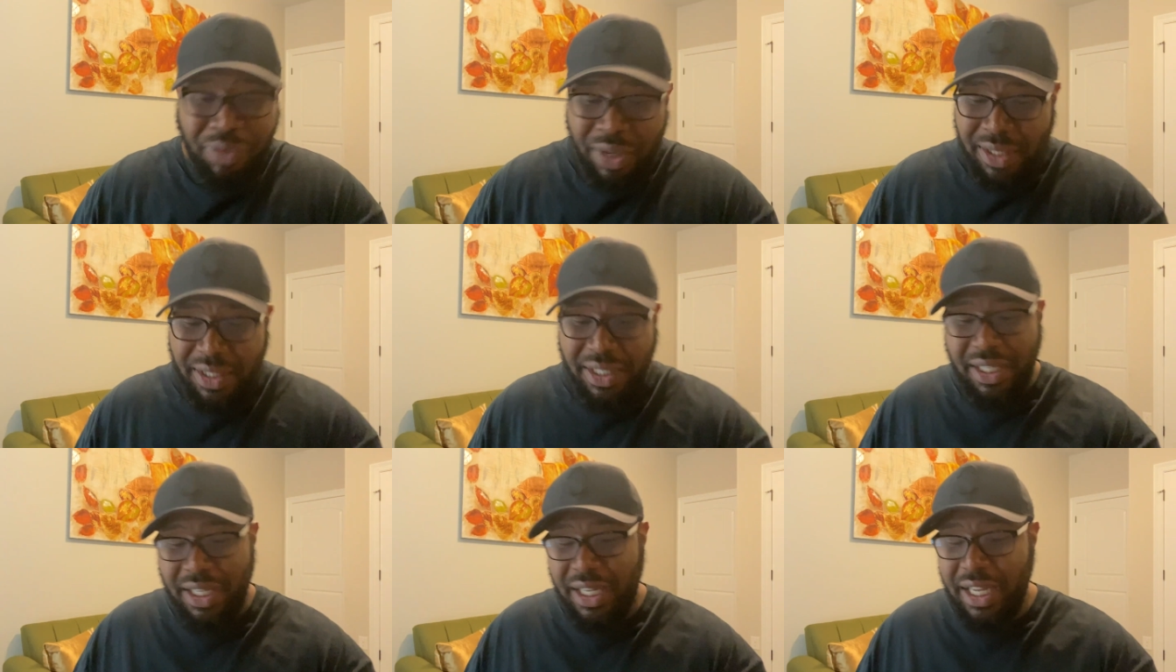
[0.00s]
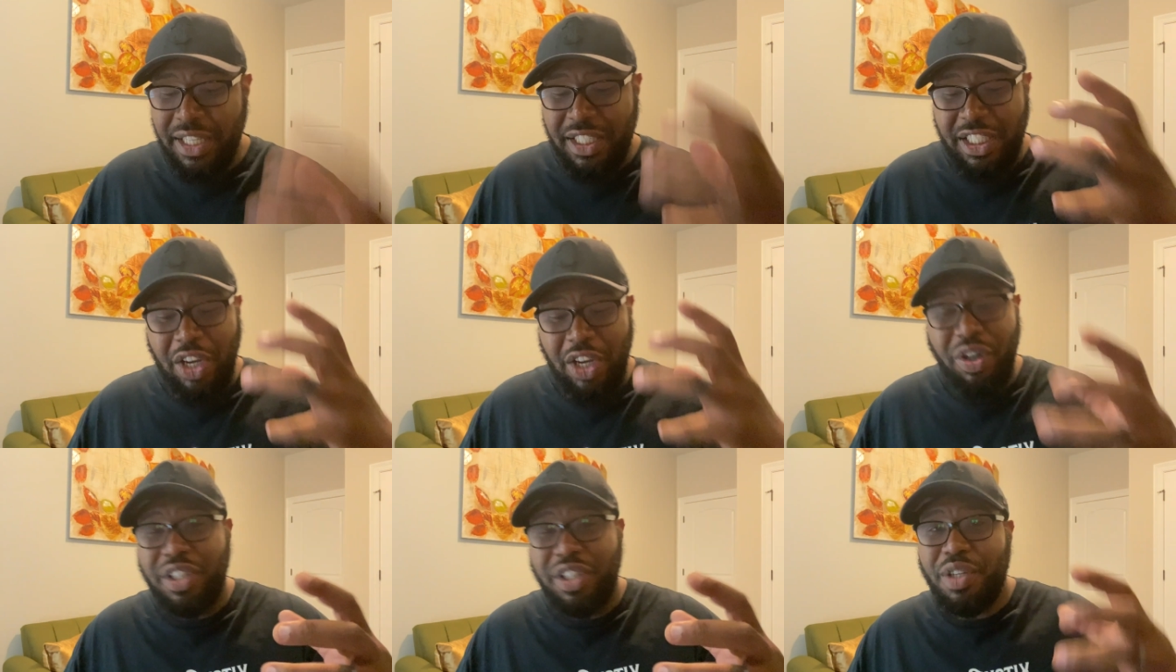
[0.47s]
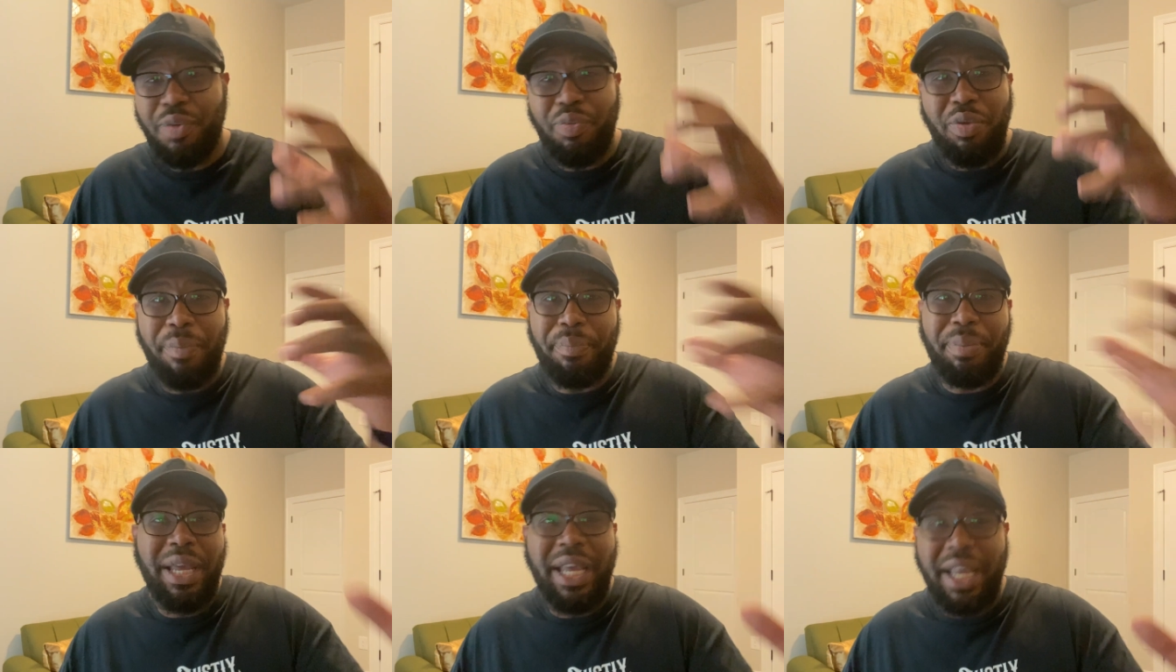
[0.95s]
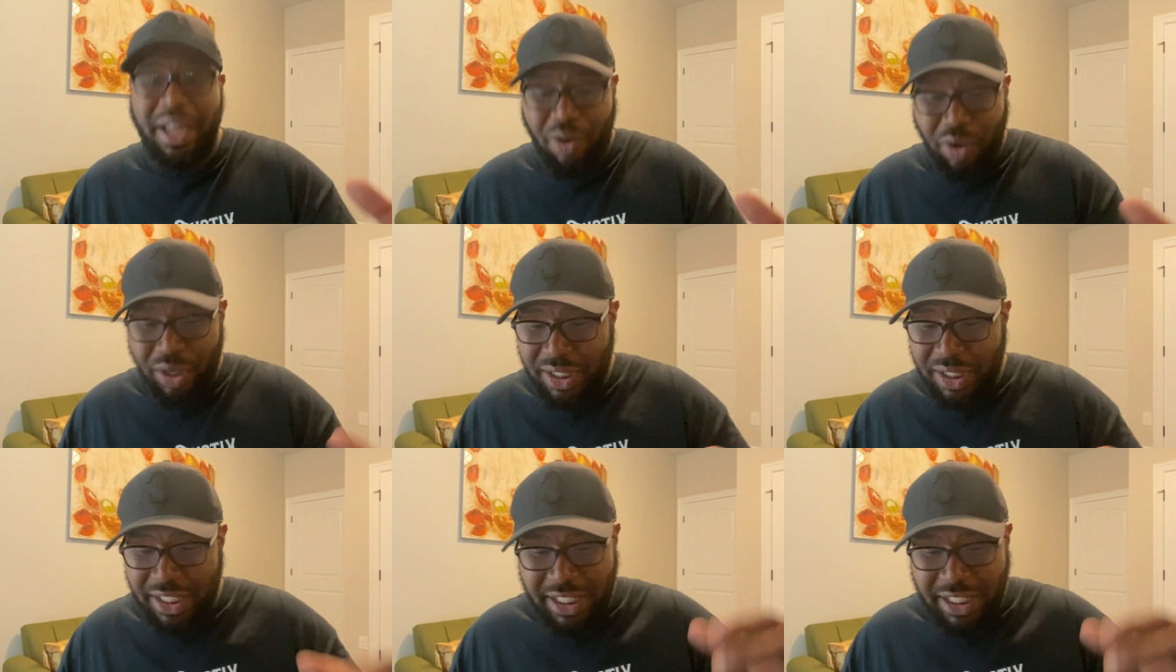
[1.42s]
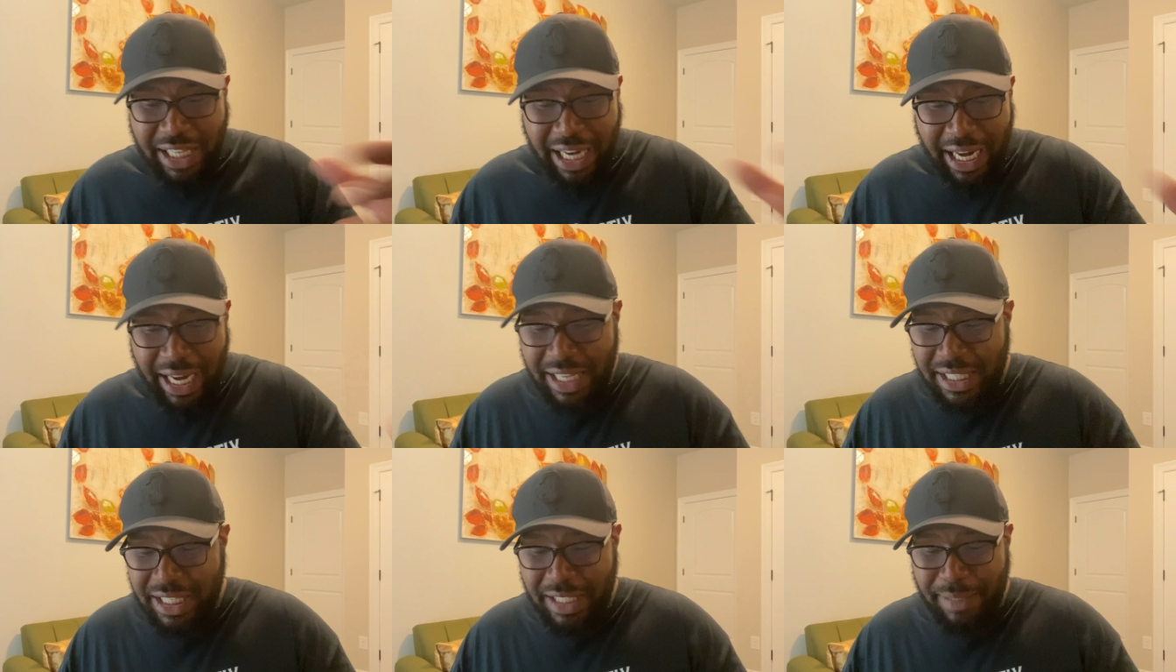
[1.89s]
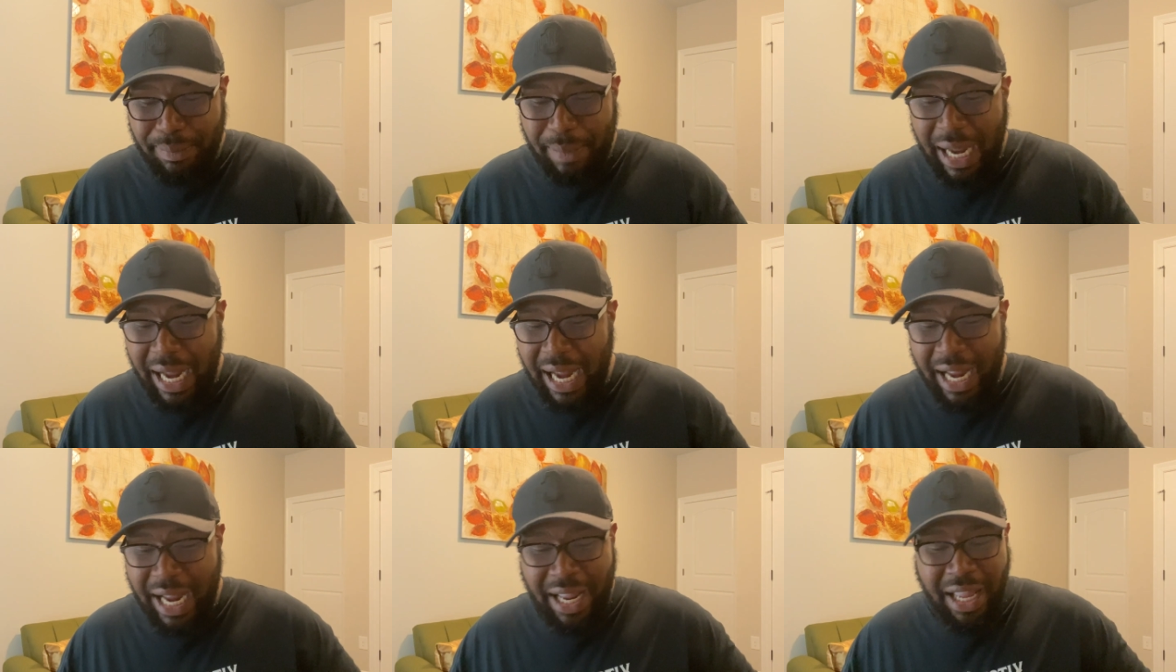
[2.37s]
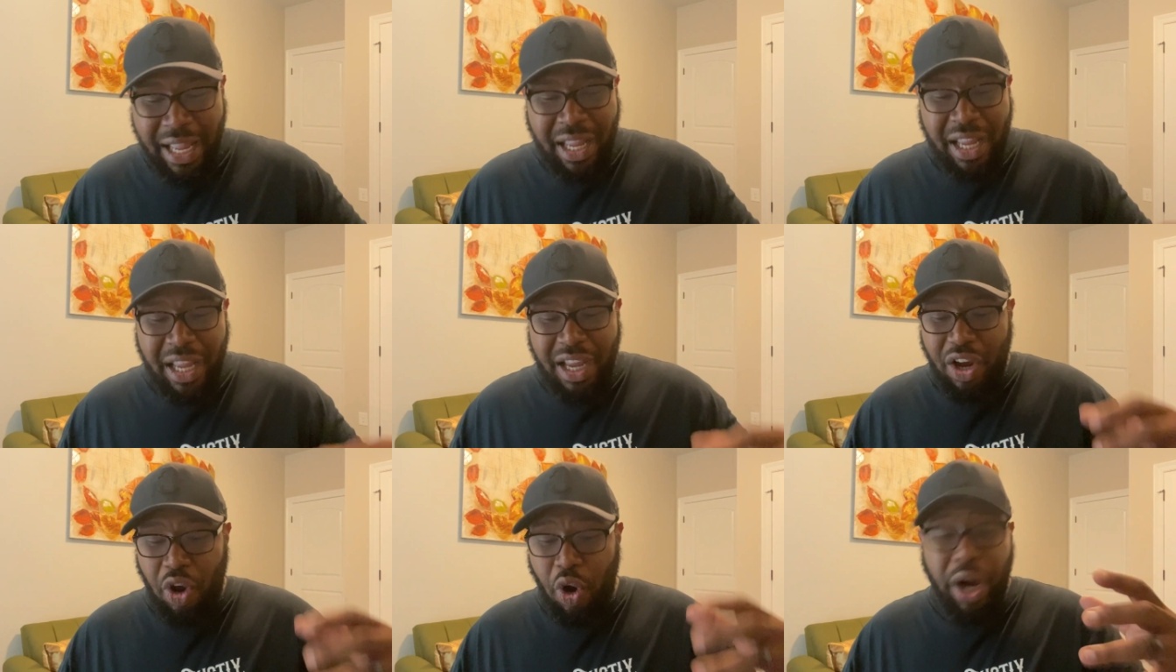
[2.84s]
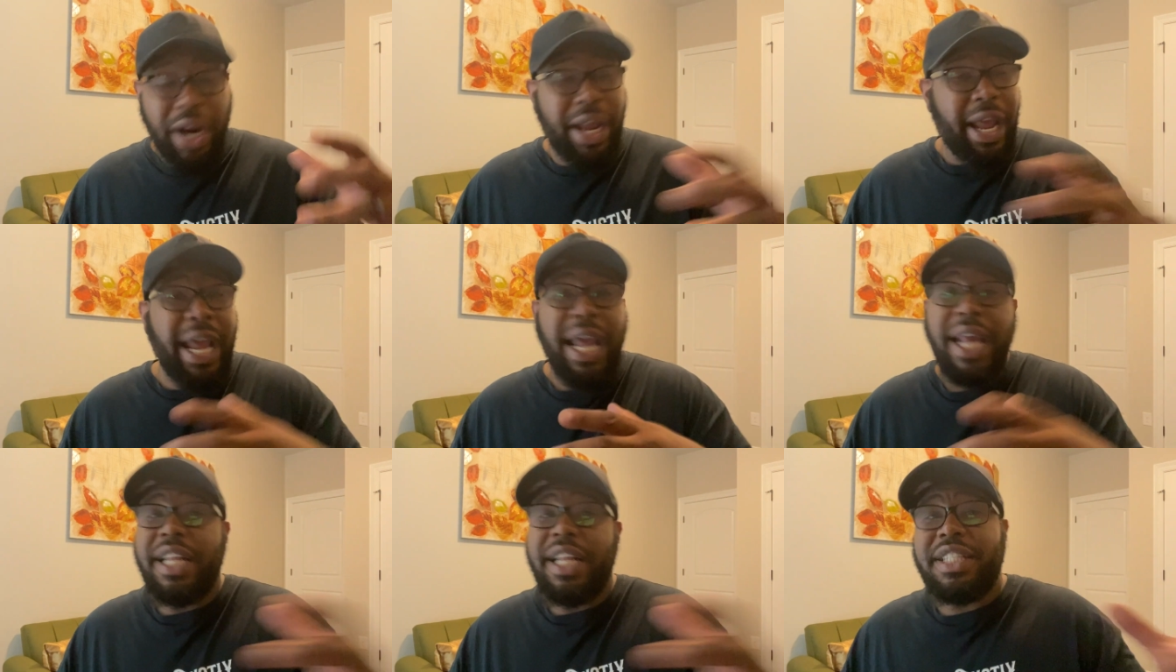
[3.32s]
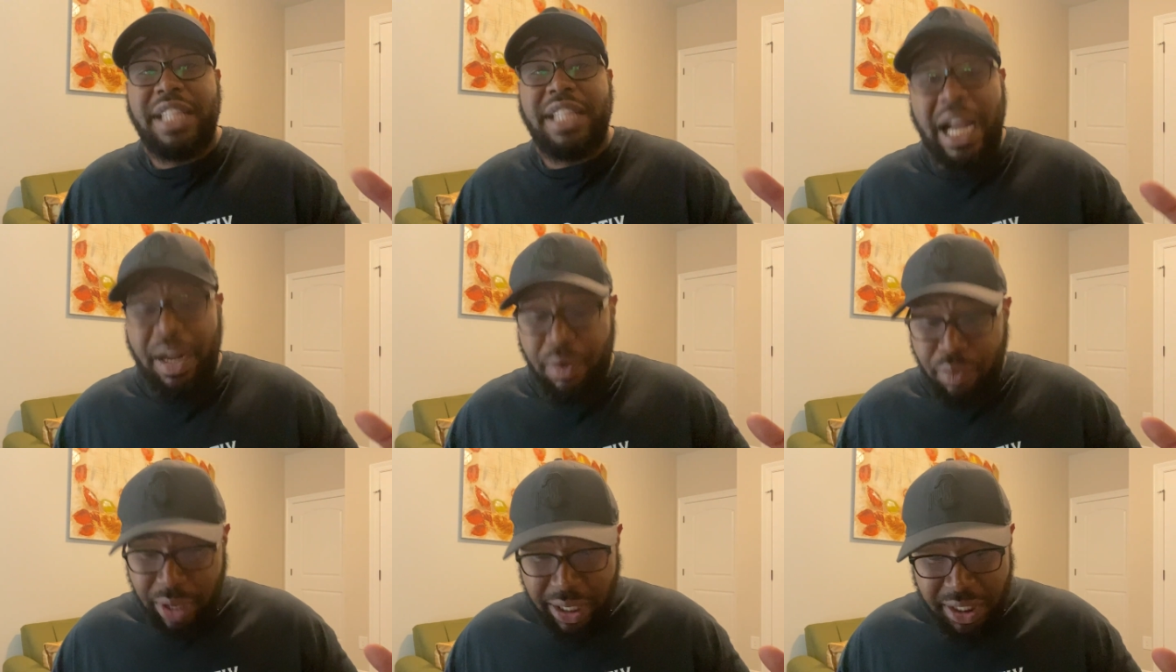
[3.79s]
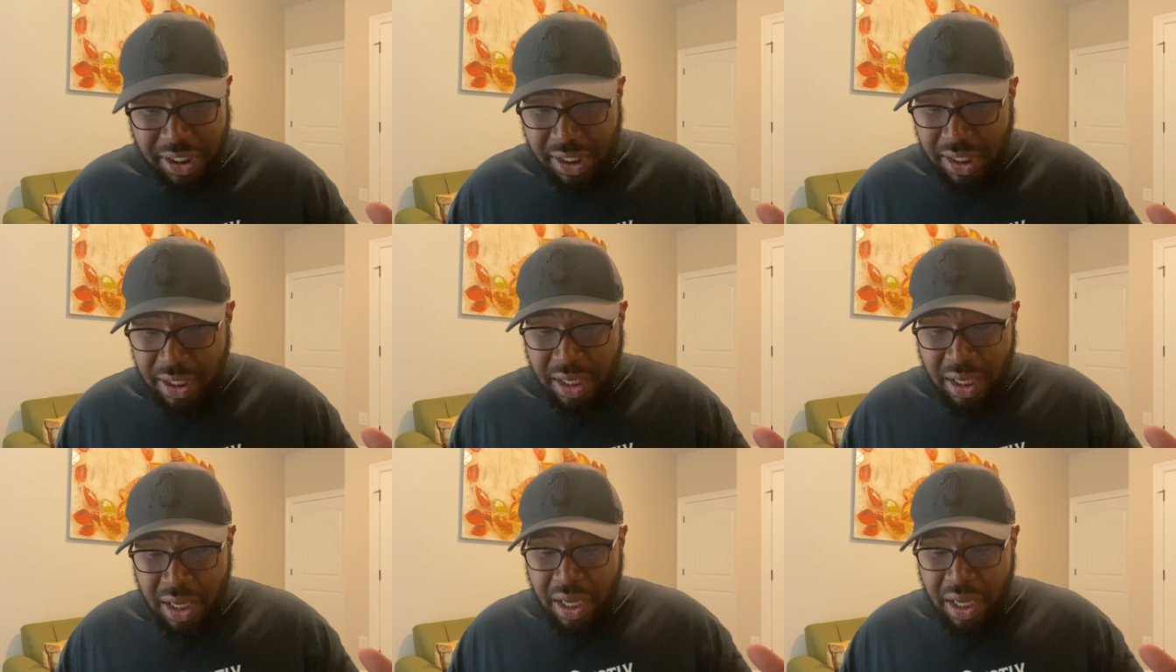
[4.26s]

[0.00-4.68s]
to get Jonah to repent or to change his mind or and his direction.